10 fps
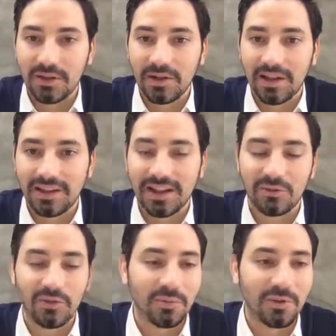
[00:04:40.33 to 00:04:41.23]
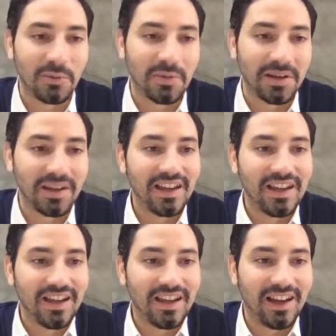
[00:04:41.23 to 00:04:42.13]
like that will probably
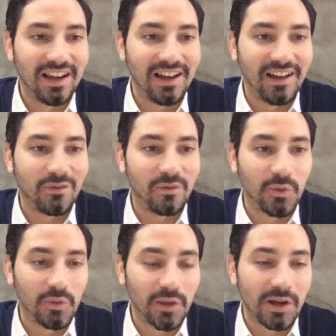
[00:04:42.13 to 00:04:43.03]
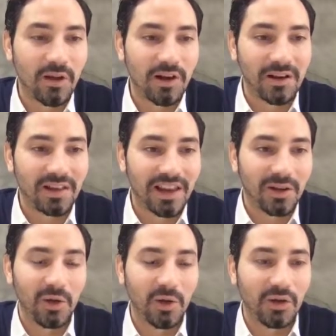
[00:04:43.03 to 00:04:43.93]
require like
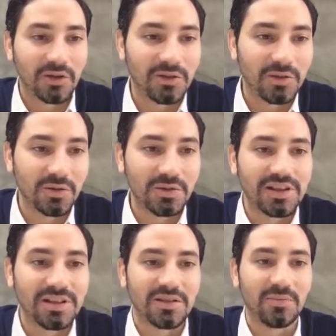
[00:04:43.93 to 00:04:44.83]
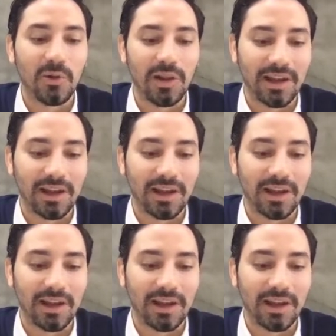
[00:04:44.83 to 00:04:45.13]
a lawyer to discuss more